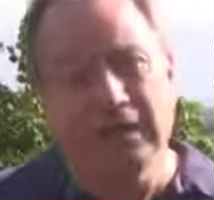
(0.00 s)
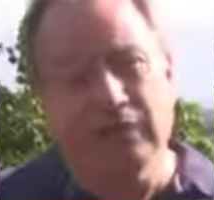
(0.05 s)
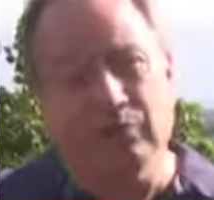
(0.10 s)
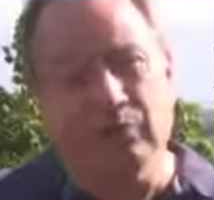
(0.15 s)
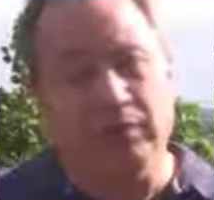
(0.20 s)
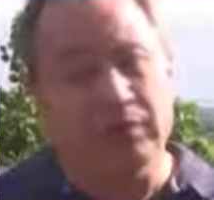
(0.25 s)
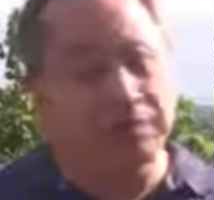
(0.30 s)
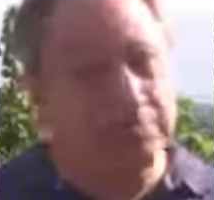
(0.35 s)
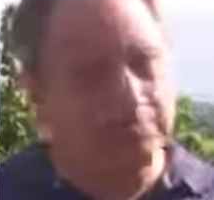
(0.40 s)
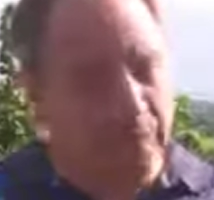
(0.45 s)

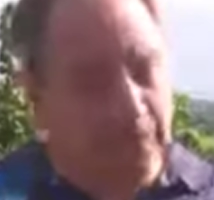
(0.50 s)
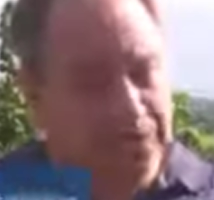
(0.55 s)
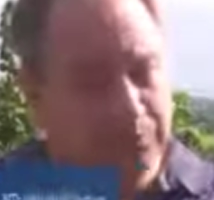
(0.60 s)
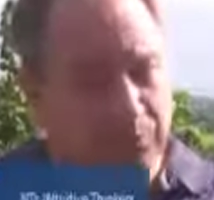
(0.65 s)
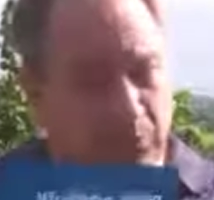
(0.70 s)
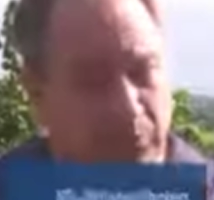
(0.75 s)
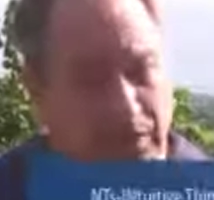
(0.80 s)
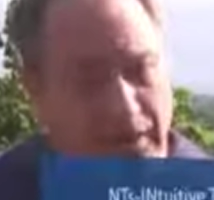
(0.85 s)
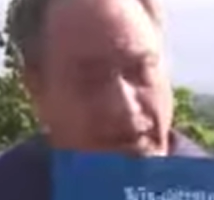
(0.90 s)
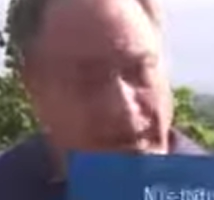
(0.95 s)
What is much
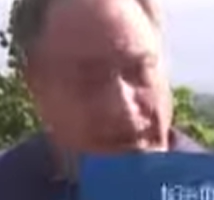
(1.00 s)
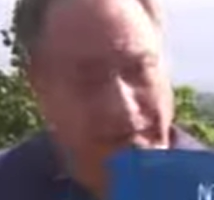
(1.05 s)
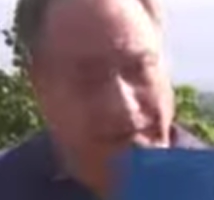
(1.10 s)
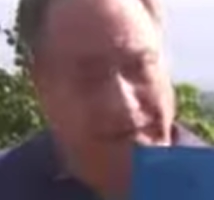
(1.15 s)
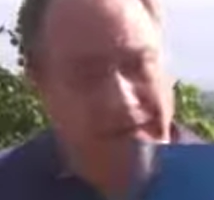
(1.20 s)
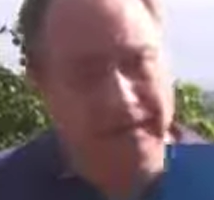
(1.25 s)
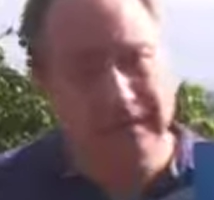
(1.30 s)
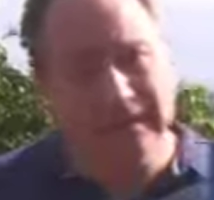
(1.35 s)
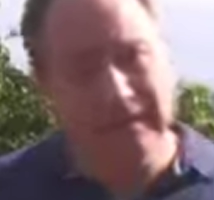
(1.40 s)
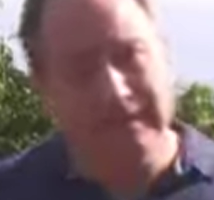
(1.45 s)
more
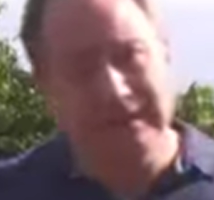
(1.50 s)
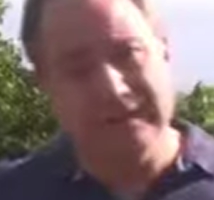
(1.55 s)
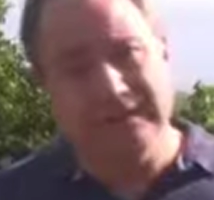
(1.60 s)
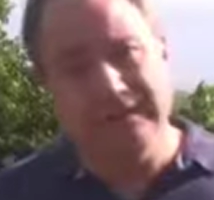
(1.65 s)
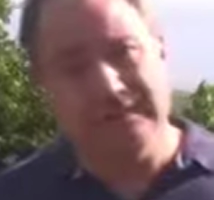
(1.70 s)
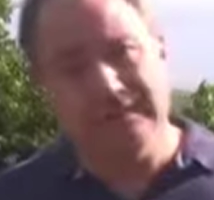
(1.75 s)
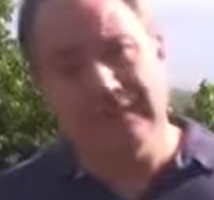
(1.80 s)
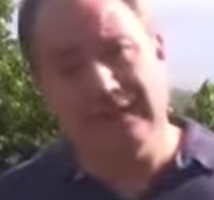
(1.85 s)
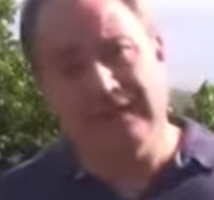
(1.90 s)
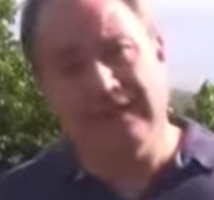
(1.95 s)
common
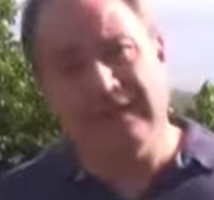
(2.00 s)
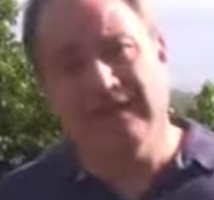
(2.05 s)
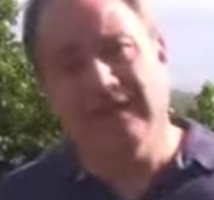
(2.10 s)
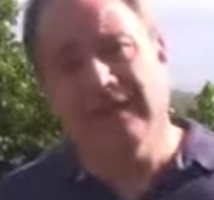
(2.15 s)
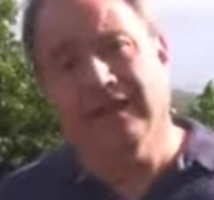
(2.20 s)
is the